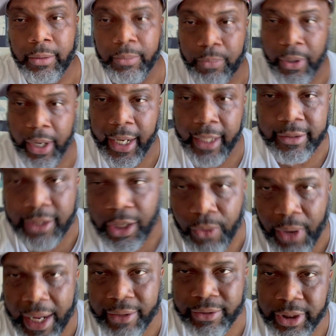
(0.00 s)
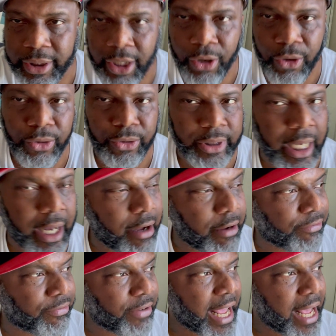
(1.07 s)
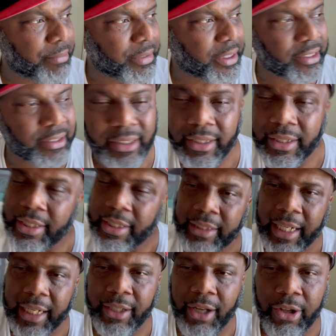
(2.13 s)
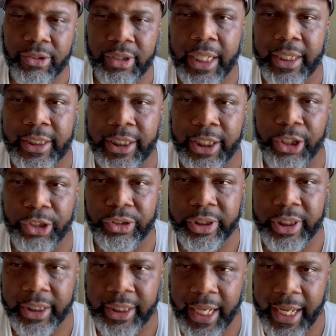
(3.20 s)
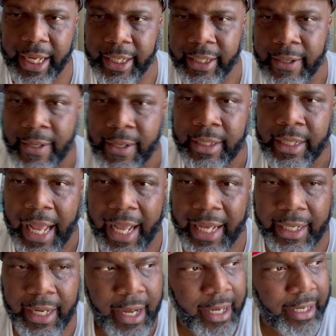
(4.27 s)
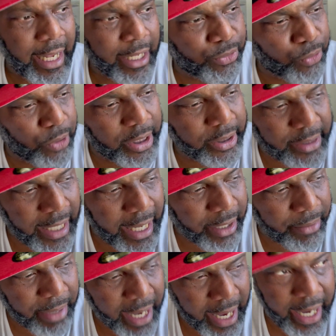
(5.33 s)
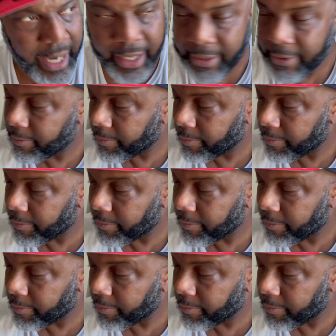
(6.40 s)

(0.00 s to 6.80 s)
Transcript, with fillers: Prayers go out to those uh, families that lost their children today. And uh, that's one thing, man,